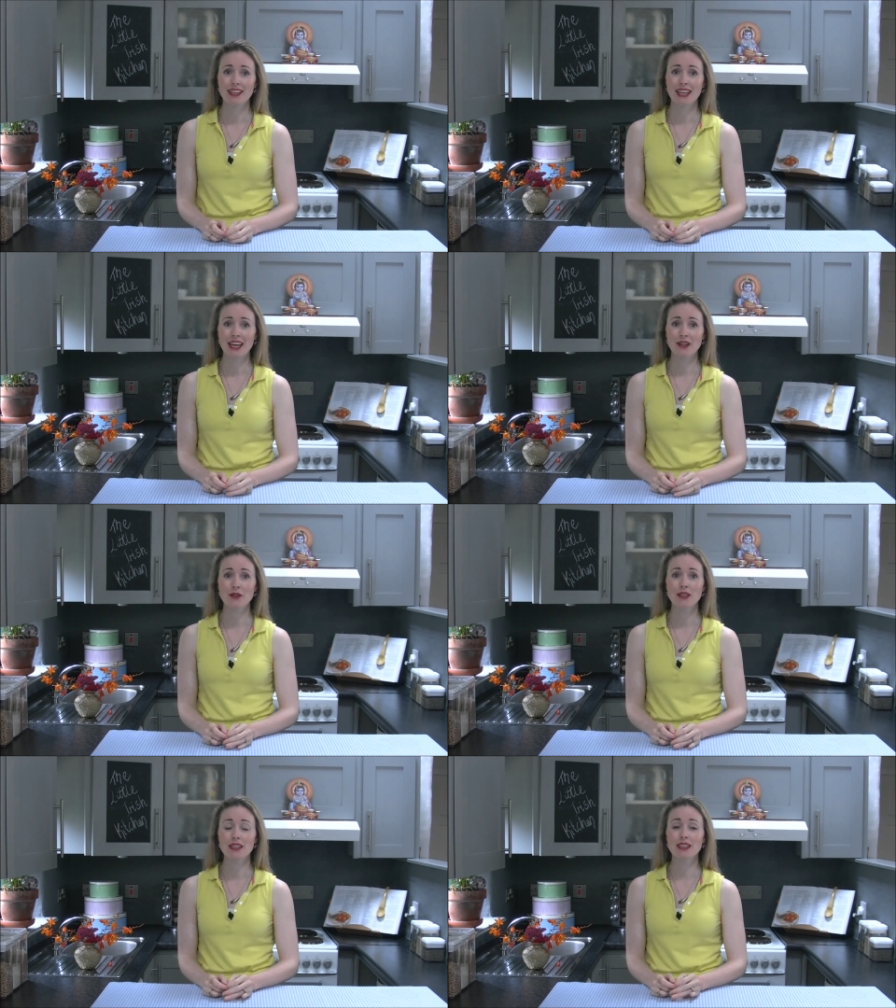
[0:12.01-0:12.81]

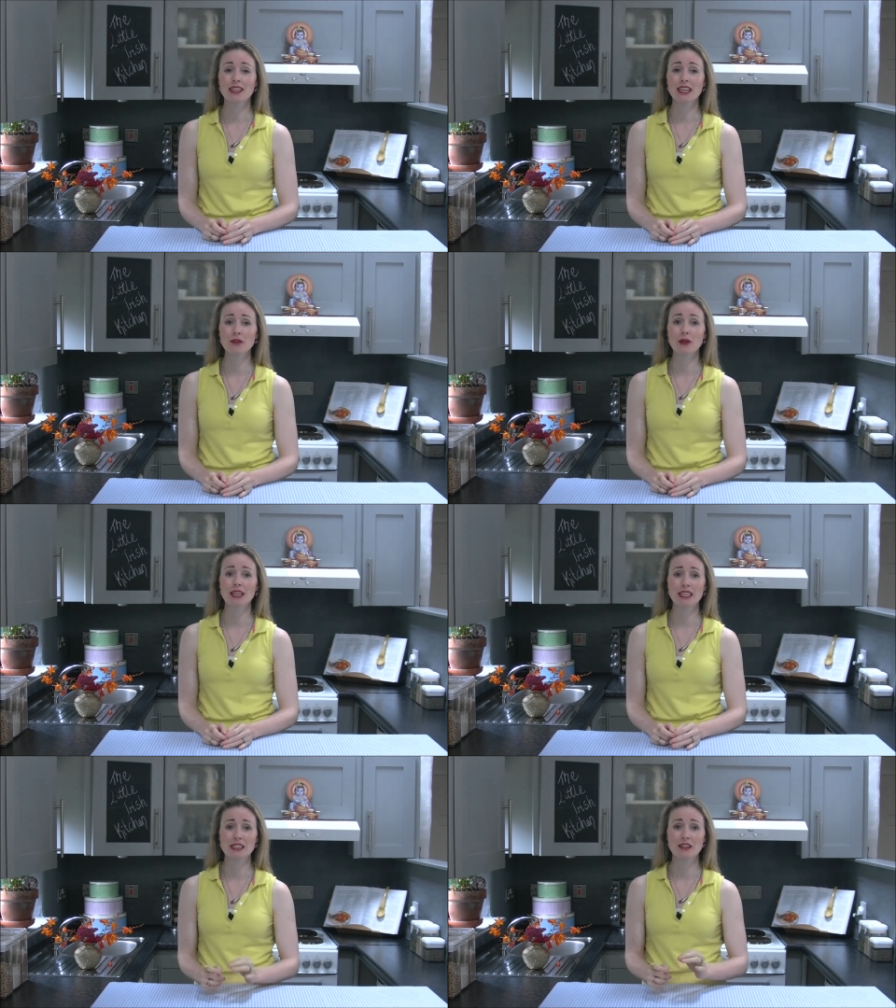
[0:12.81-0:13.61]
Now,
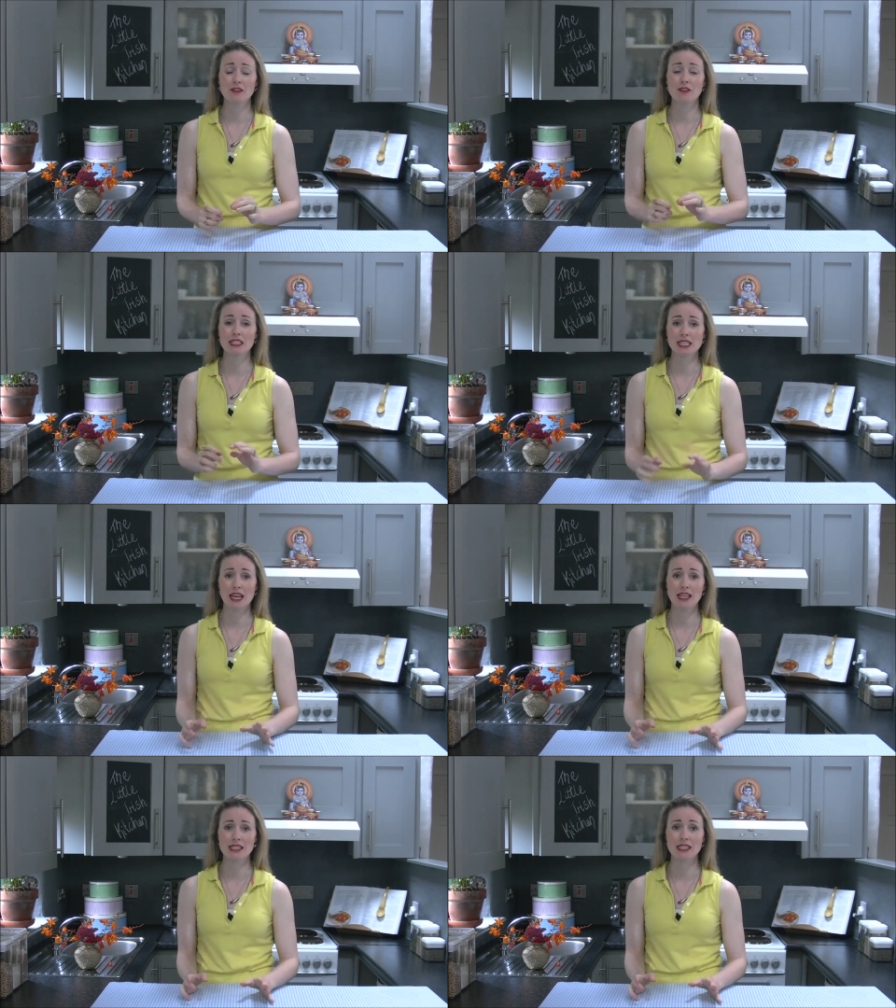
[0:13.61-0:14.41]
quinoa is
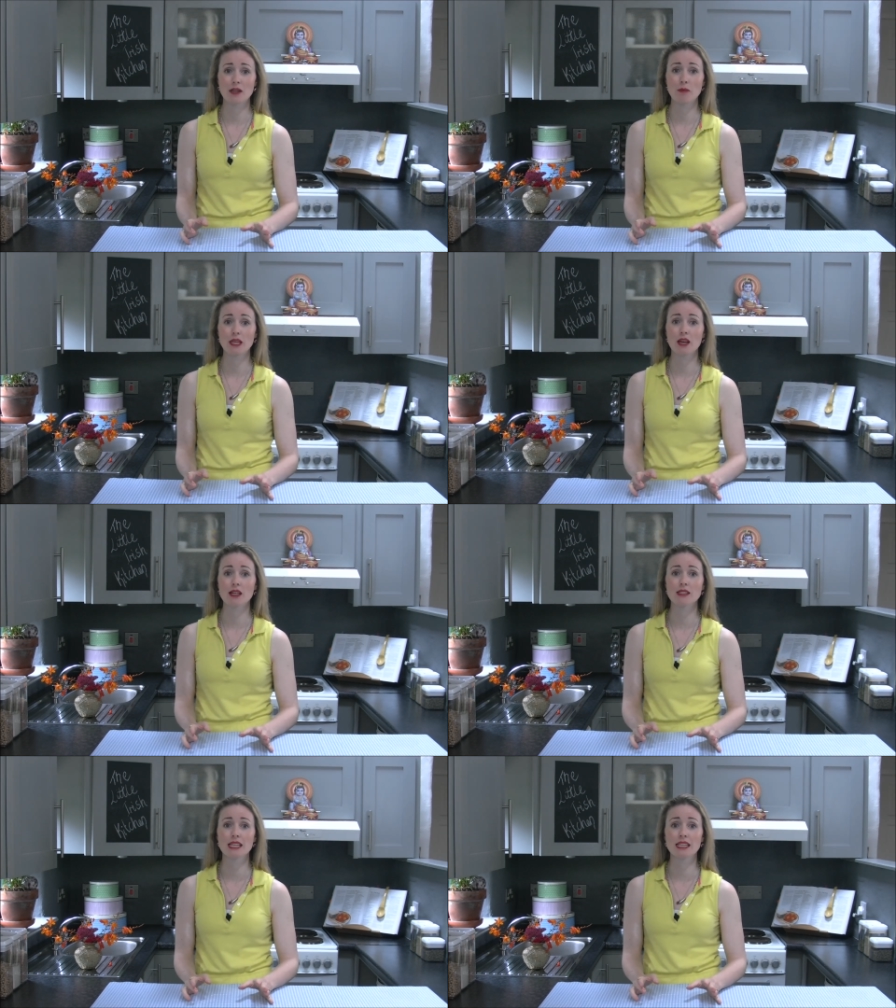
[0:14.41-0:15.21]
fantastic
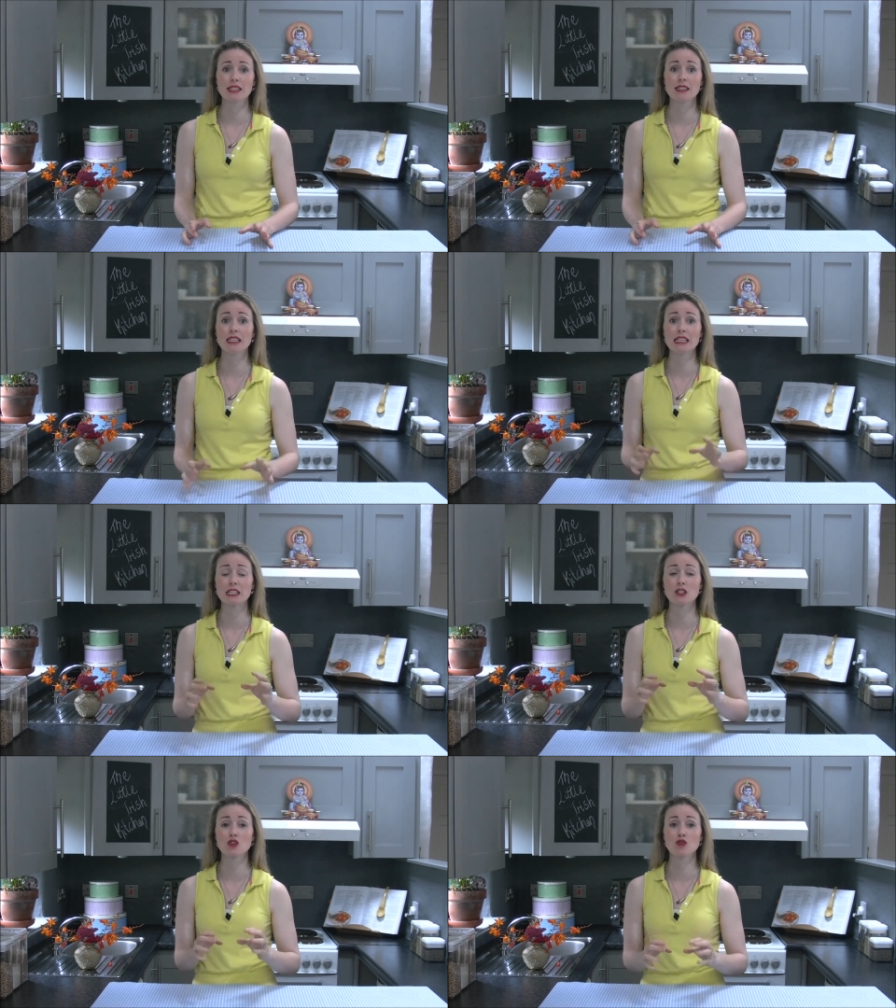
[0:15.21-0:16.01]
because it is an
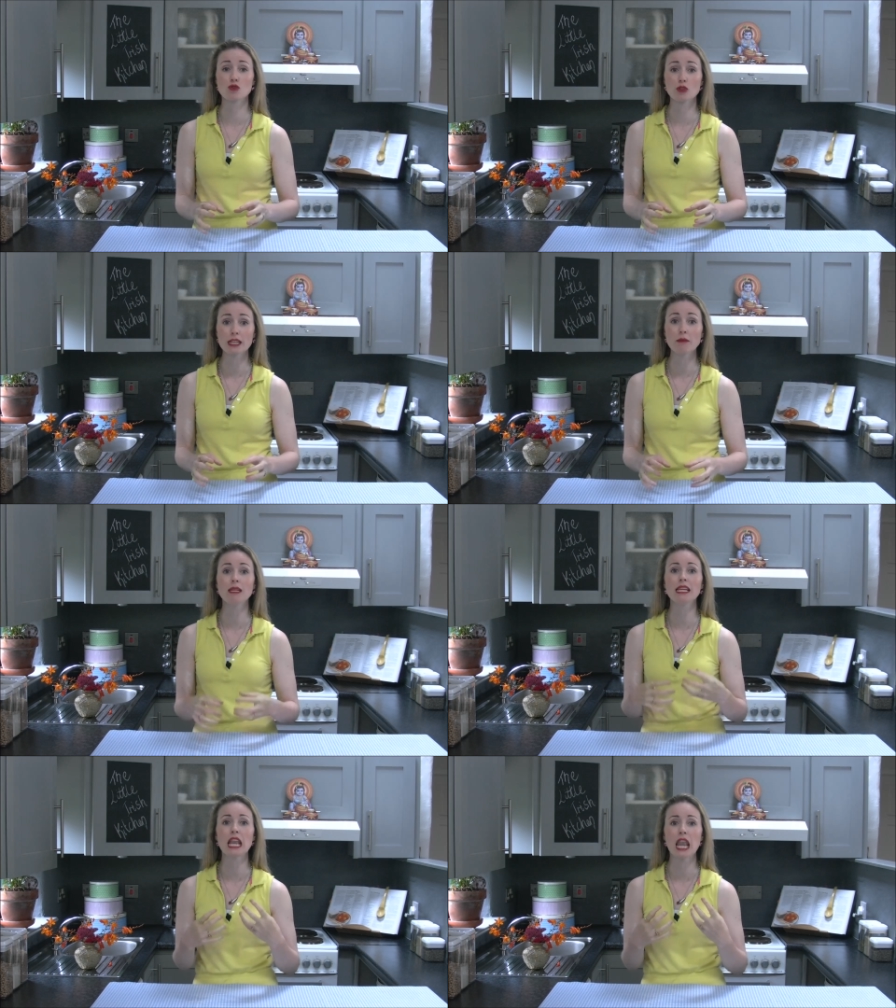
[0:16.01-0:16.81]

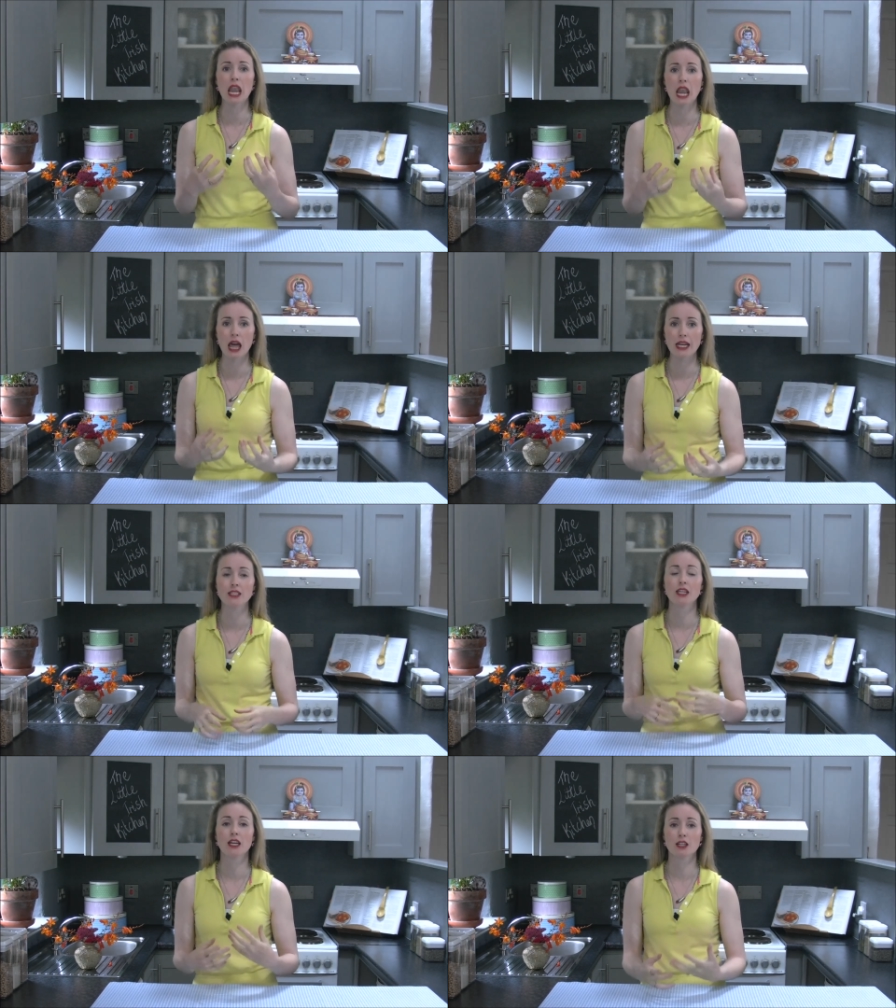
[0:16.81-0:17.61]
extremely
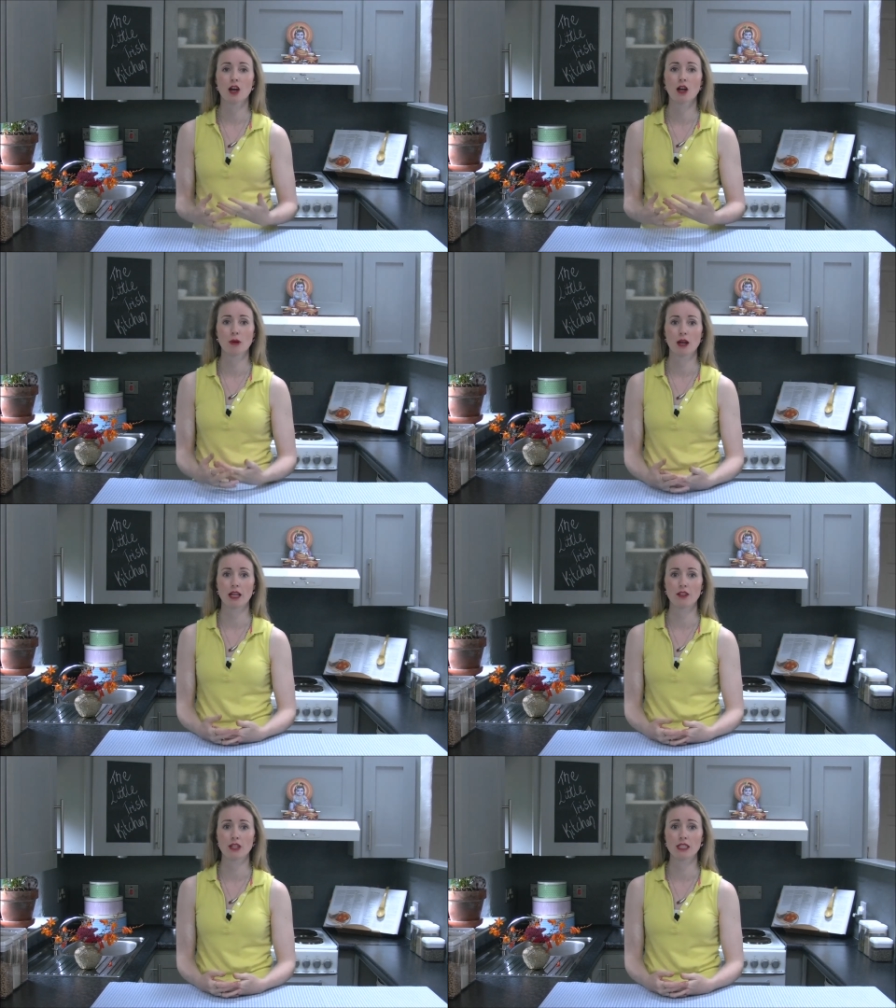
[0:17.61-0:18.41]
light
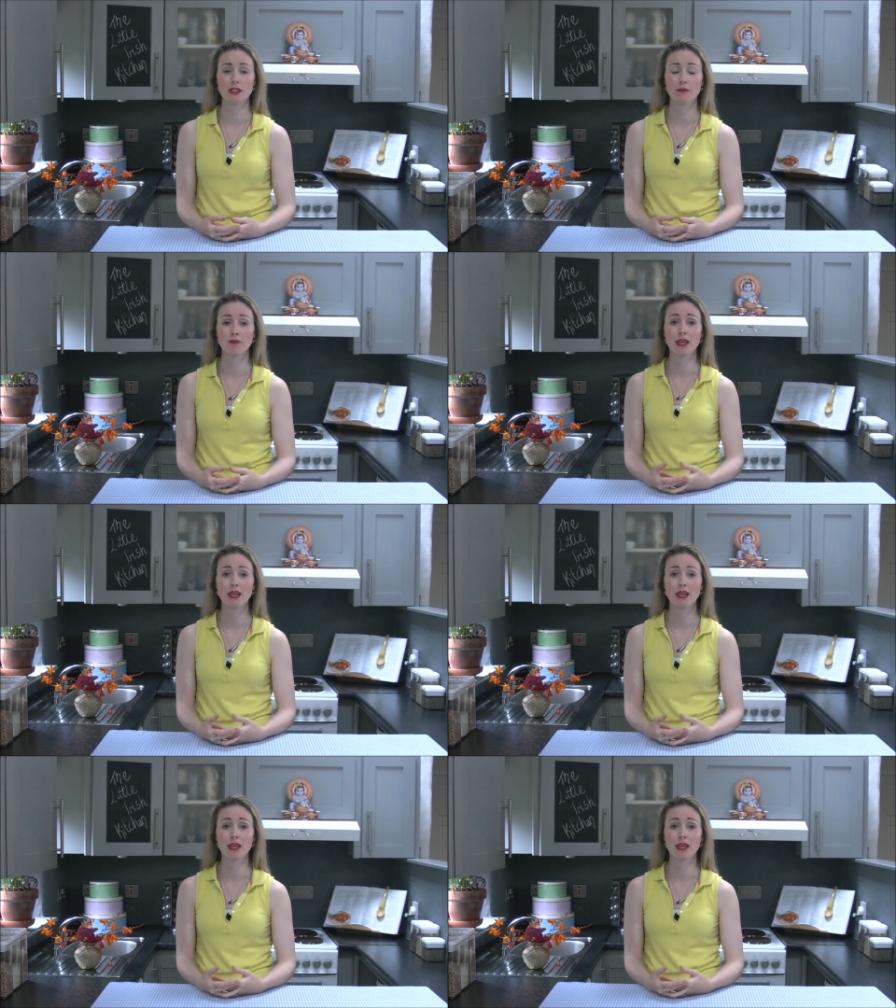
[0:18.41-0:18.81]
carbohydrate.